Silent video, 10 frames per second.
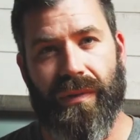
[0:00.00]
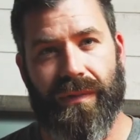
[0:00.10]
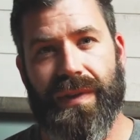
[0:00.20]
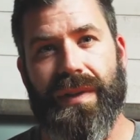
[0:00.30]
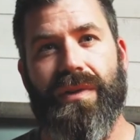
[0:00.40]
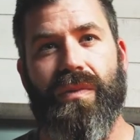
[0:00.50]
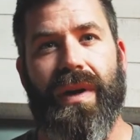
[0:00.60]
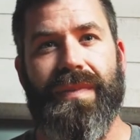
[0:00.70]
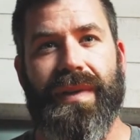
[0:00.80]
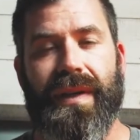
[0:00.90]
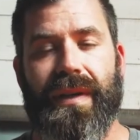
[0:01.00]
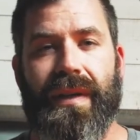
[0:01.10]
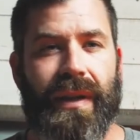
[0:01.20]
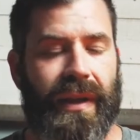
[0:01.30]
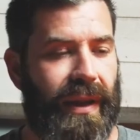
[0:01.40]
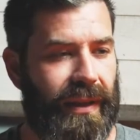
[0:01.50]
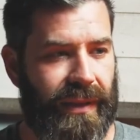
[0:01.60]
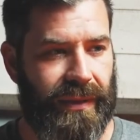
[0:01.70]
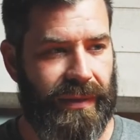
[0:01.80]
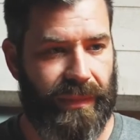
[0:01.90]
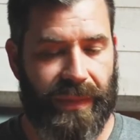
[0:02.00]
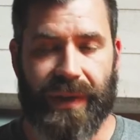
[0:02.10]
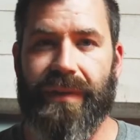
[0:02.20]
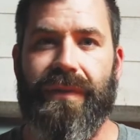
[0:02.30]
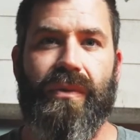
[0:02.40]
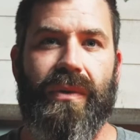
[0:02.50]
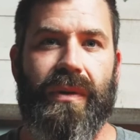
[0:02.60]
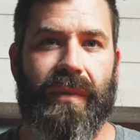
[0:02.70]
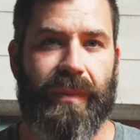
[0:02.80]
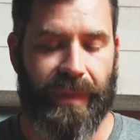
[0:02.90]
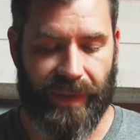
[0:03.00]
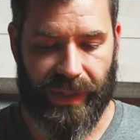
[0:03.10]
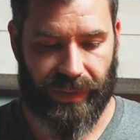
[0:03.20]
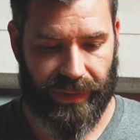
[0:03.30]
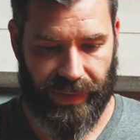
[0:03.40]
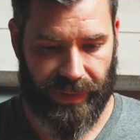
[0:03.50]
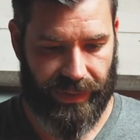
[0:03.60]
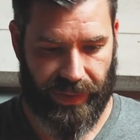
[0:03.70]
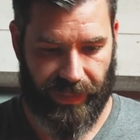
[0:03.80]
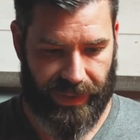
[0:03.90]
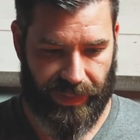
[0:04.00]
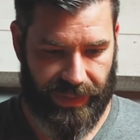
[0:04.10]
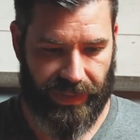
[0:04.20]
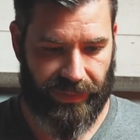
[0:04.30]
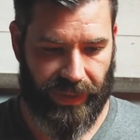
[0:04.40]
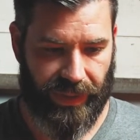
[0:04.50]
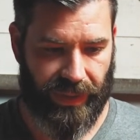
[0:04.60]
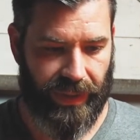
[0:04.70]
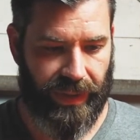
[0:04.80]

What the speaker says: visited your website and then submitted a form, or maybe they looked at something specific,